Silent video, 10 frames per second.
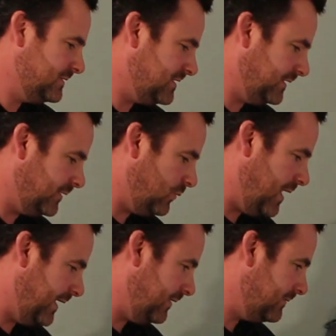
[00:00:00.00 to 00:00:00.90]
it's a little
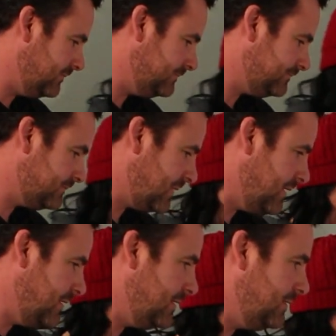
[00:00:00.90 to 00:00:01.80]
wider. Okay.
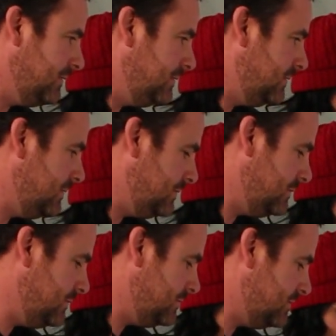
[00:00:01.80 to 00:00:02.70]

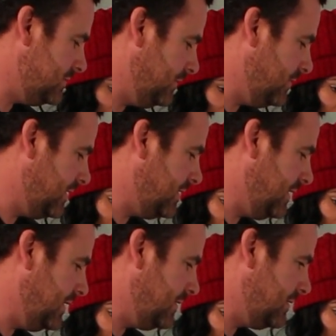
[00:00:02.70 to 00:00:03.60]
So you want to
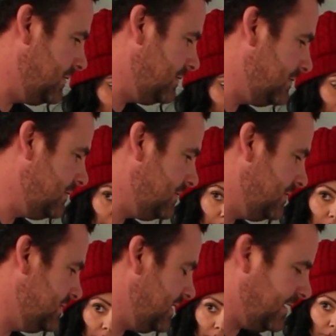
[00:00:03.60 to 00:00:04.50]
take,
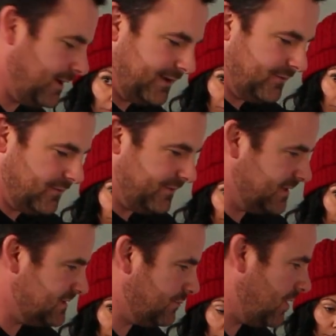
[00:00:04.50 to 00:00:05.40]
is that, I don't even know if
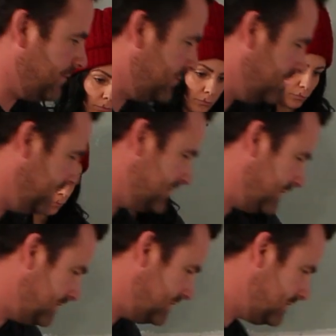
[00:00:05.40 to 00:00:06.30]
that's the proper
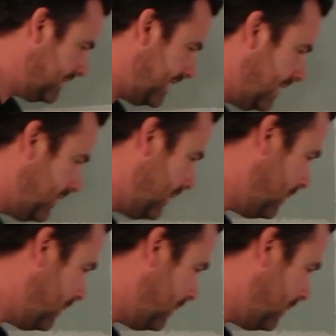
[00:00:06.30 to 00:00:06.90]
placement. So now I